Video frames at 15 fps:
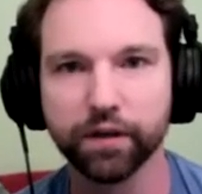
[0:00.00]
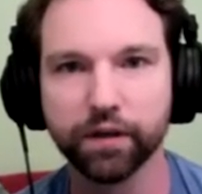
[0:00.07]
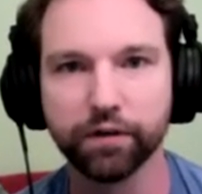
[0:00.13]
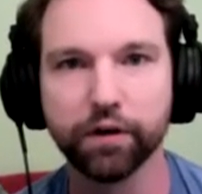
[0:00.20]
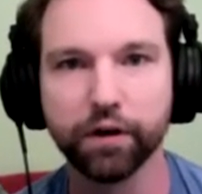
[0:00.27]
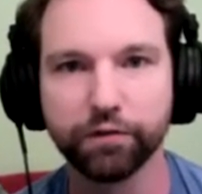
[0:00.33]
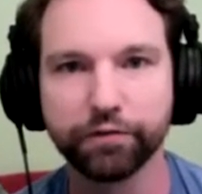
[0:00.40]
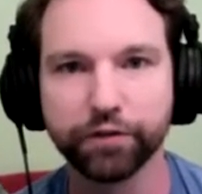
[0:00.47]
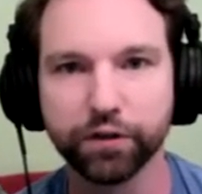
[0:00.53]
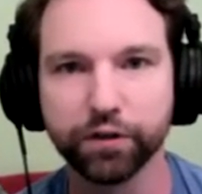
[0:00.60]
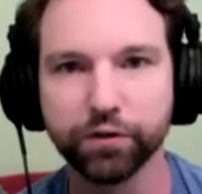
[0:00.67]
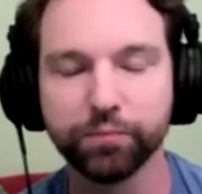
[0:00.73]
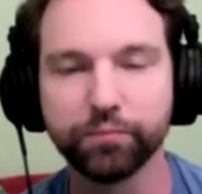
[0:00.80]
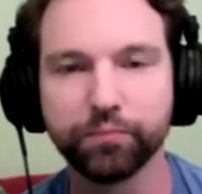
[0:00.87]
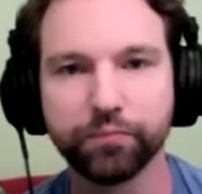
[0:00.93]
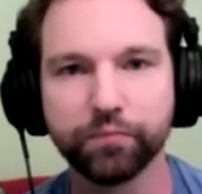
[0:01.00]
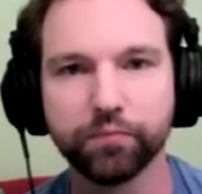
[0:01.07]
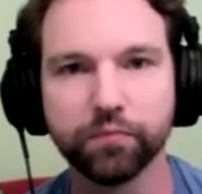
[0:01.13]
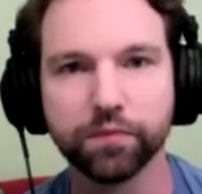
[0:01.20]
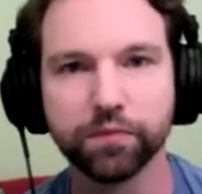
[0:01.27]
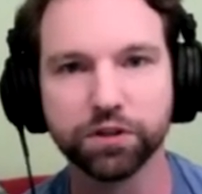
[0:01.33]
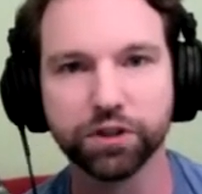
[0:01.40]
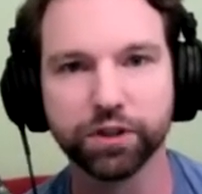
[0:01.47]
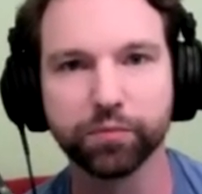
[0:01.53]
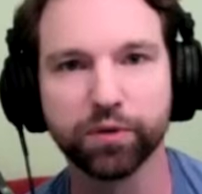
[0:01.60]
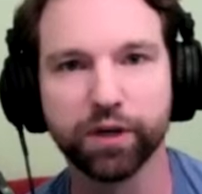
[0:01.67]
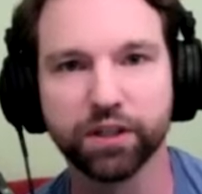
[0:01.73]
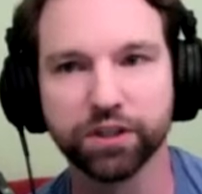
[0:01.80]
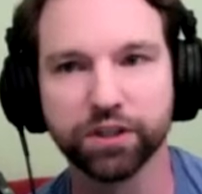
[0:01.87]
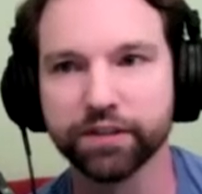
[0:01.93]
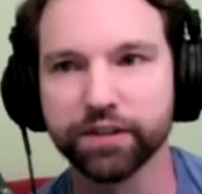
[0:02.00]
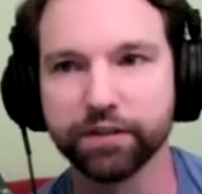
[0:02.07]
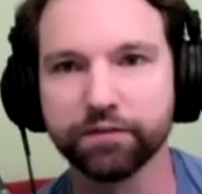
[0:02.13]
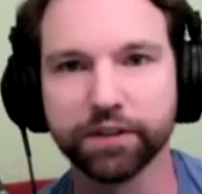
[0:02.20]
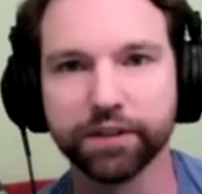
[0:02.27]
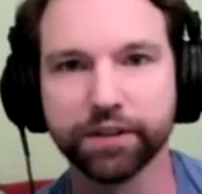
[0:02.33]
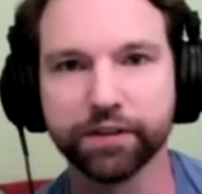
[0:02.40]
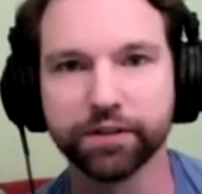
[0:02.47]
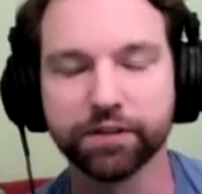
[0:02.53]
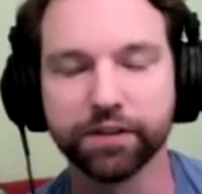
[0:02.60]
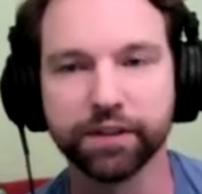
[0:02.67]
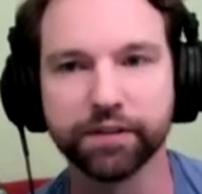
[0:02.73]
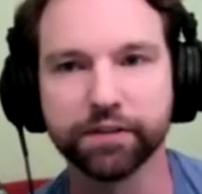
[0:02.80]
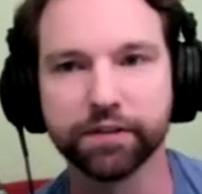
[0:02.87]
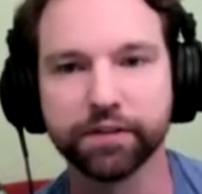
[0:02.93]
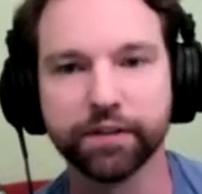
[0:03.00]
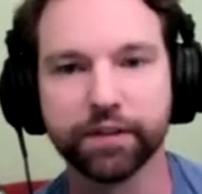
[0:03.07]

a, a, a few legit projects every year since.